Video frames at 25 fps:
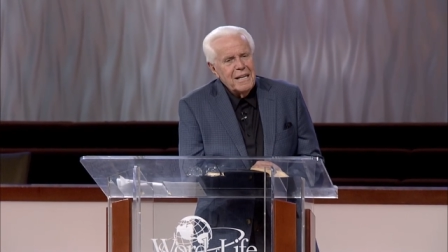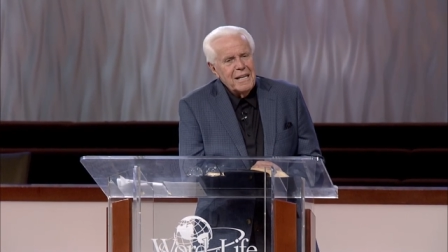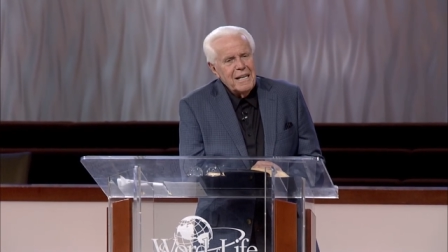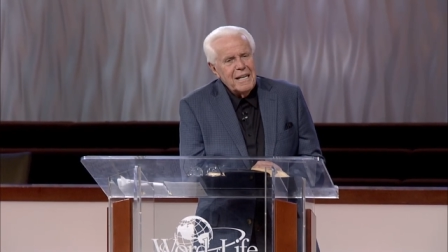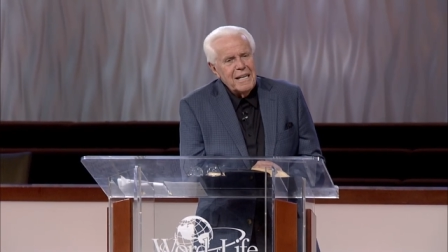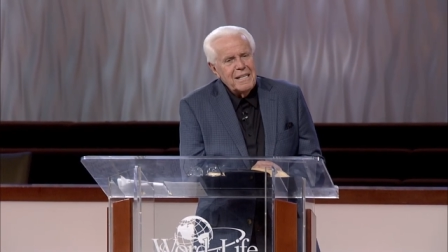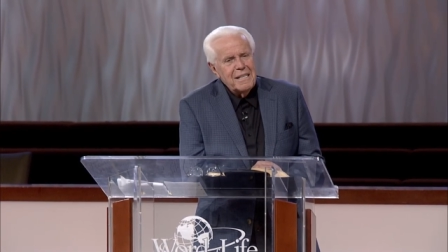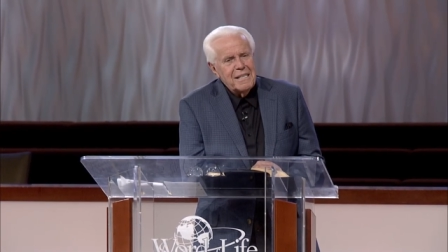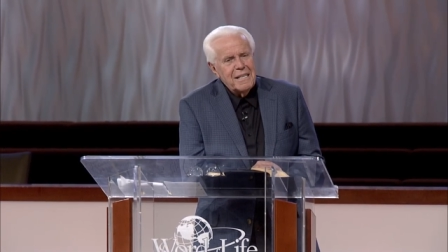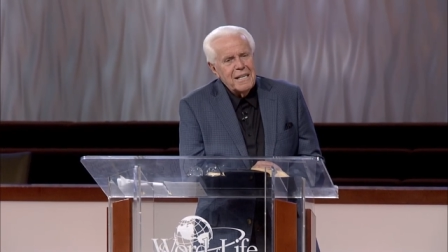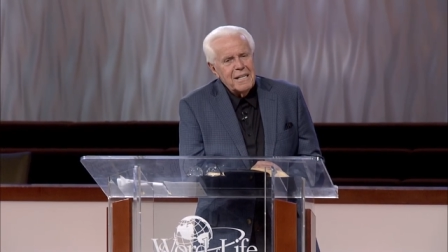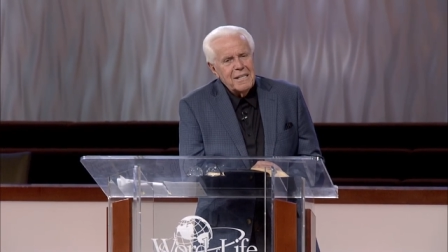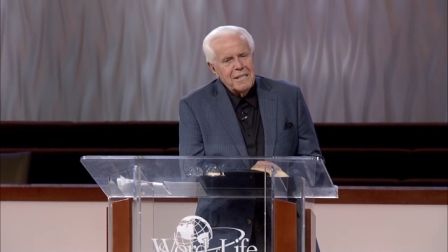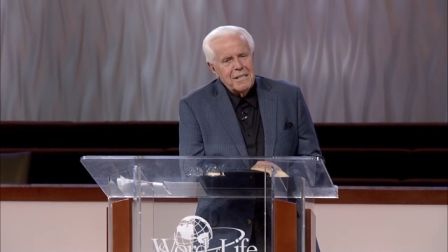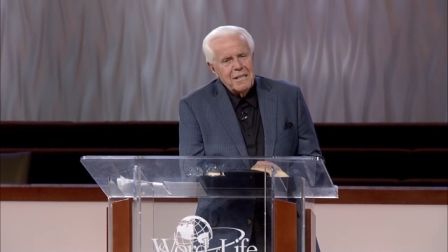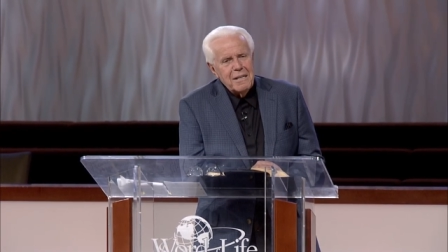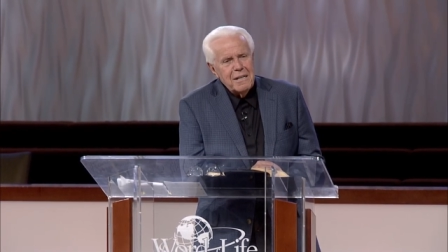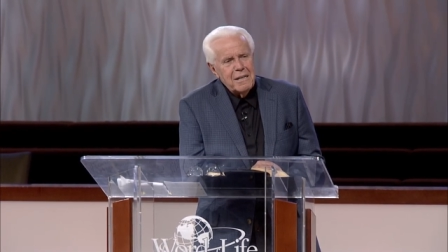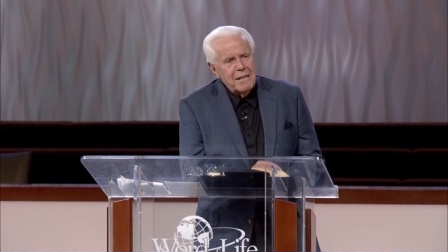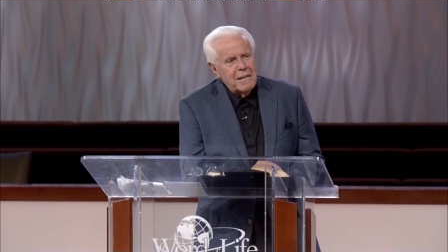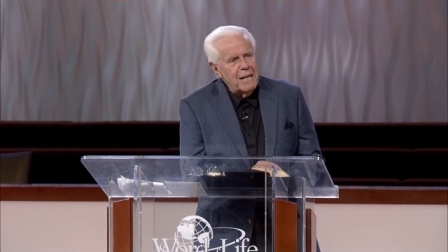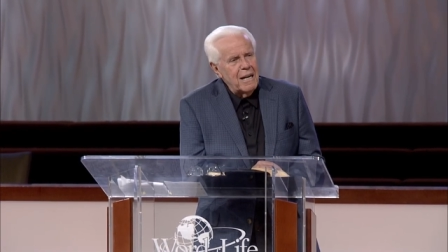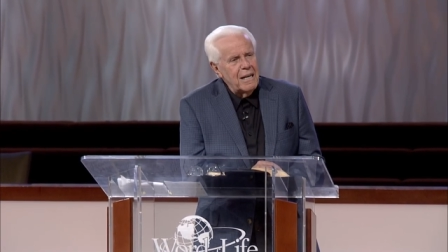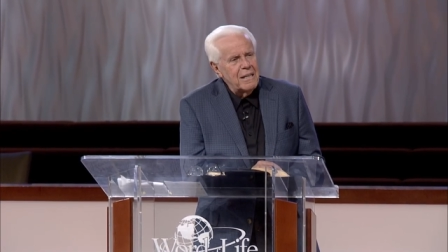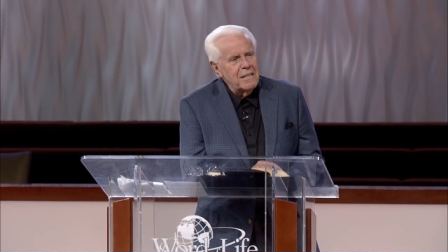He says, uh,
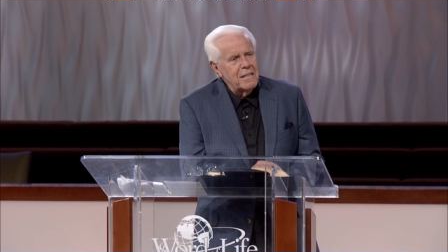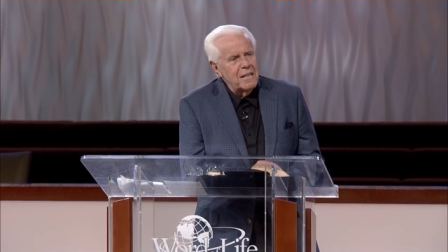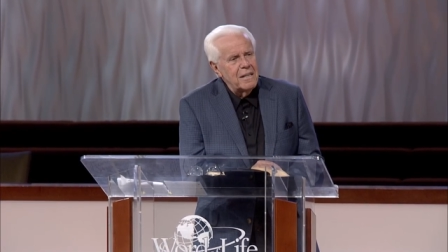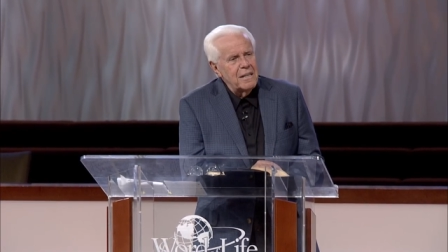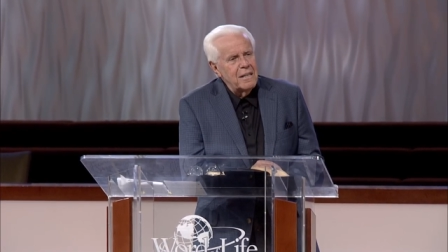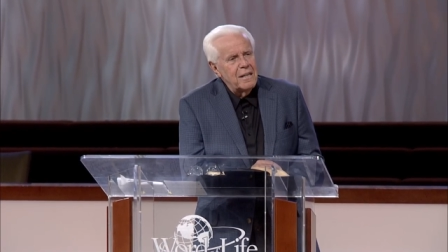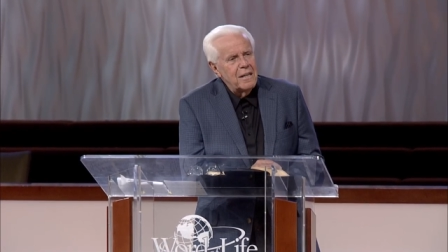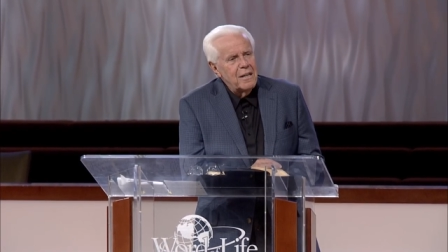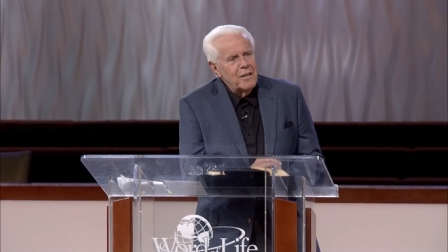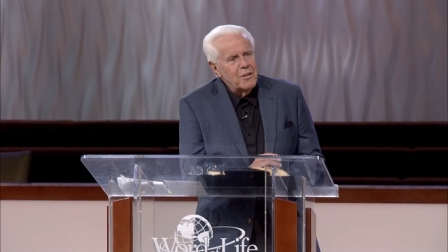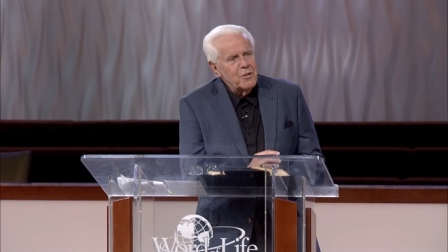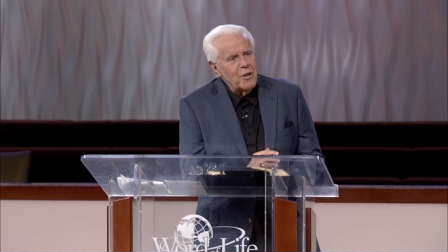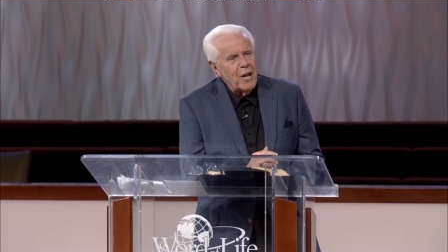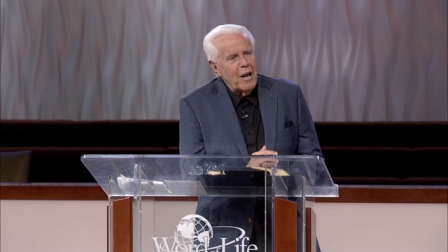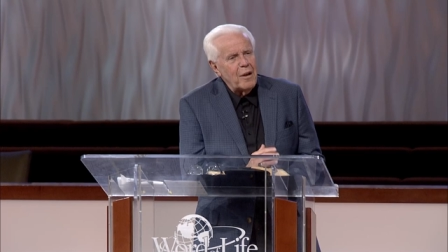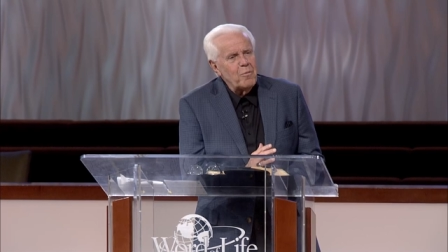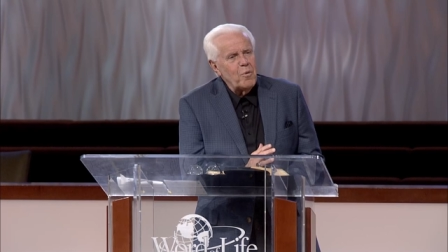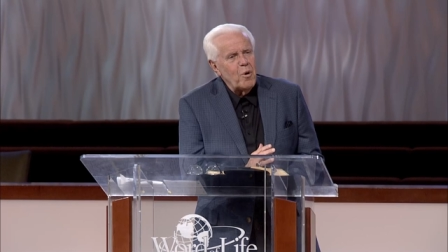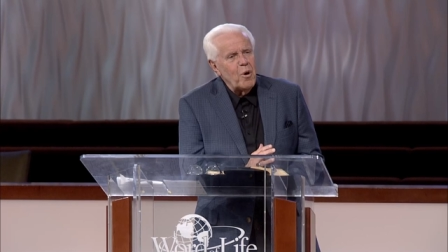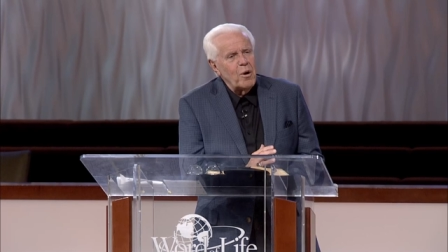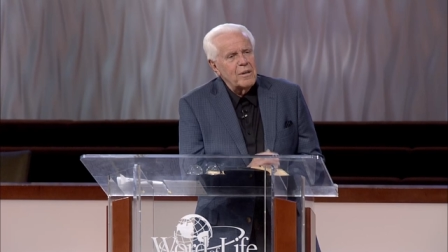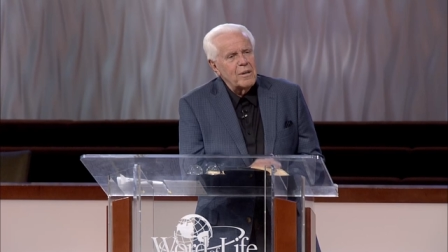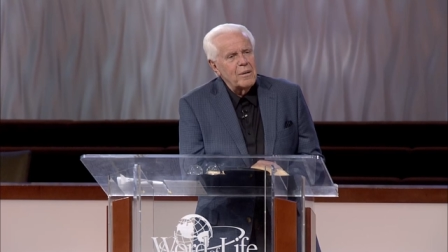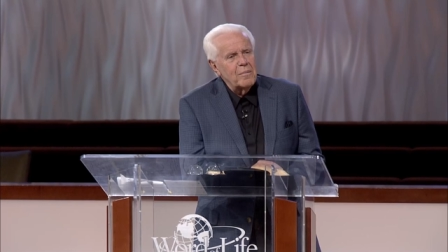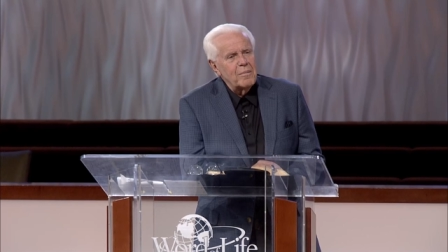I said, so I
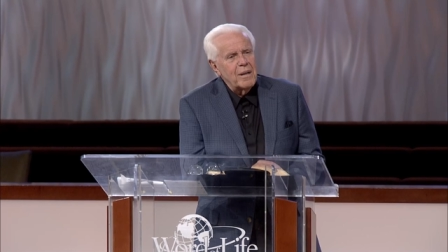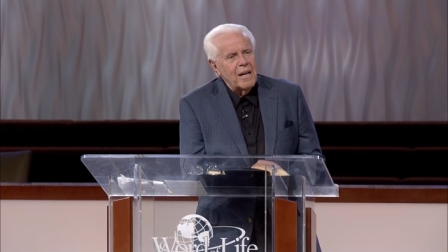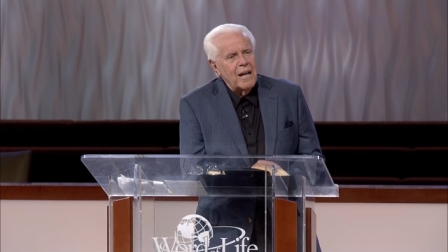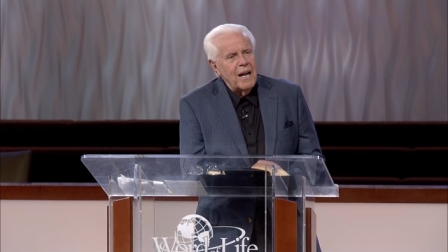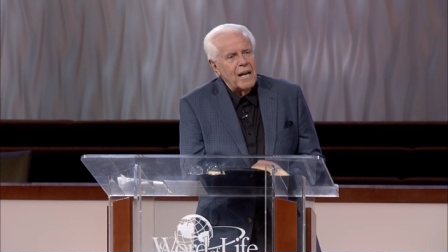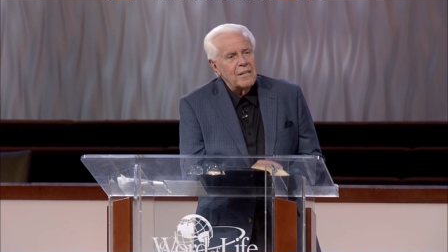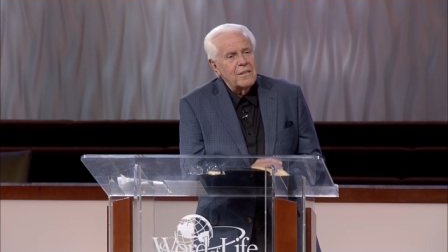walked up to the guy,